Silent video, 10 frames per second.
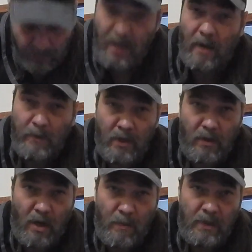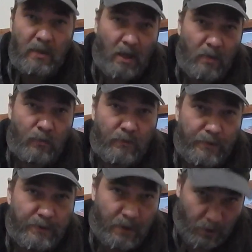Yeah, I'm in a lot of
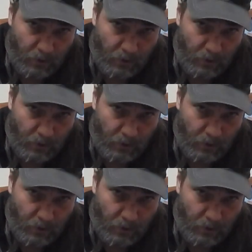movies.